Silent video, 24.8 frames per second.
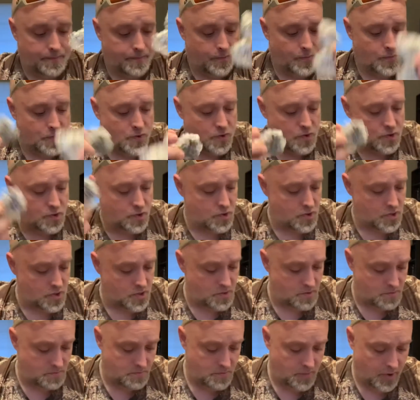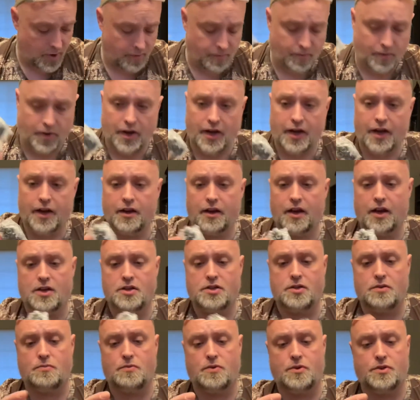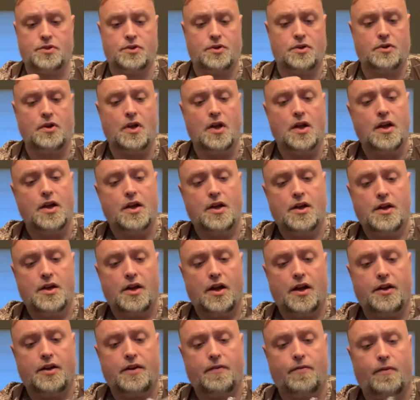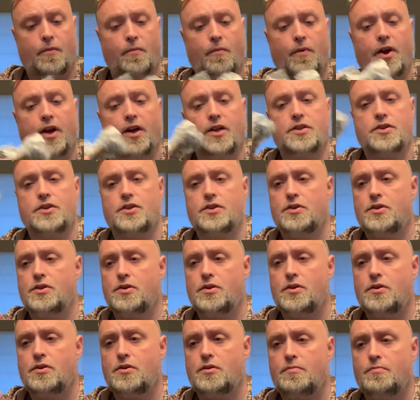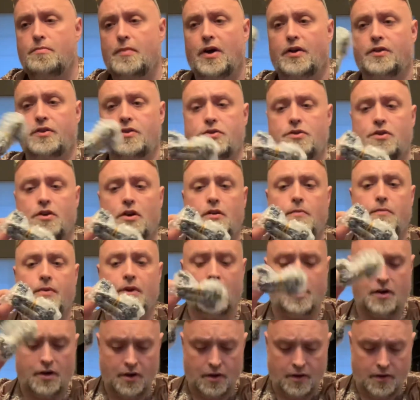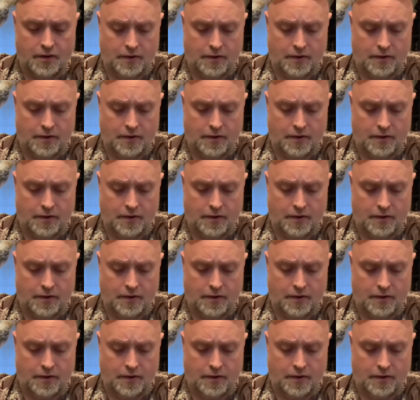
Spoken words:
So just FYI, in case you want to. A different way to mount the scope here.